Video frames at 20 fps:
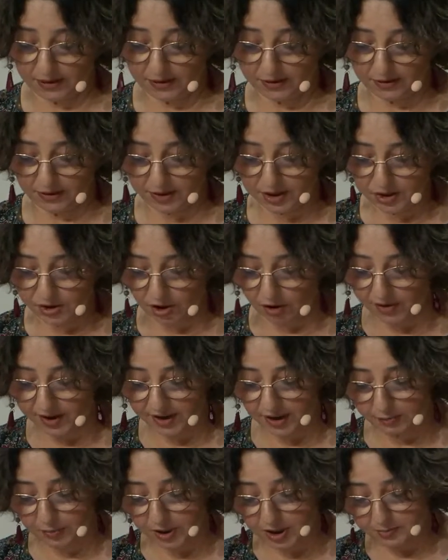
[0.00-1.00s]
The
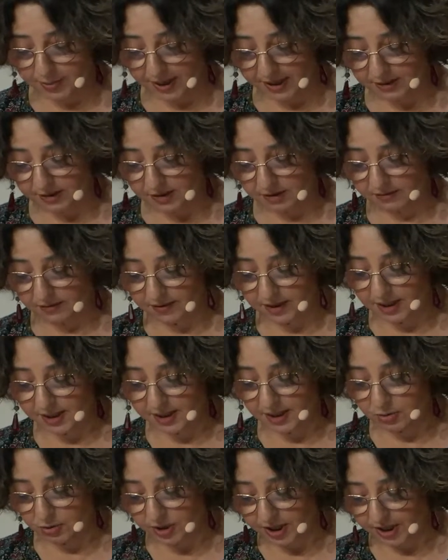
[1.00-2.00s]
historical perspective at
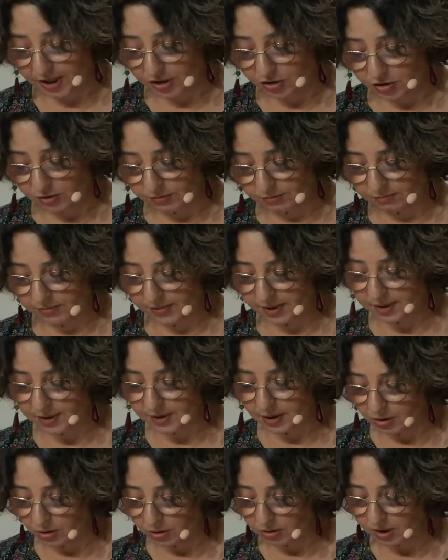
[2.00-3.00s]
education is
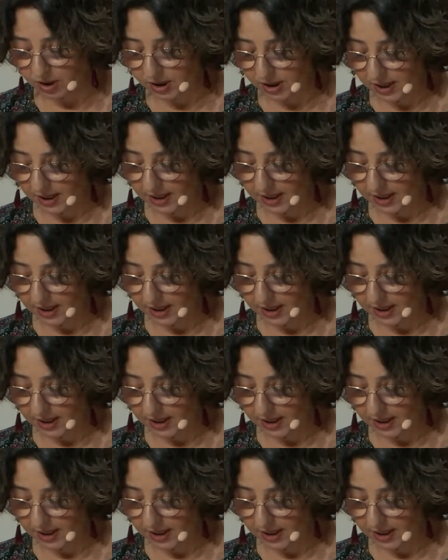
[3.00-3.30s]
the look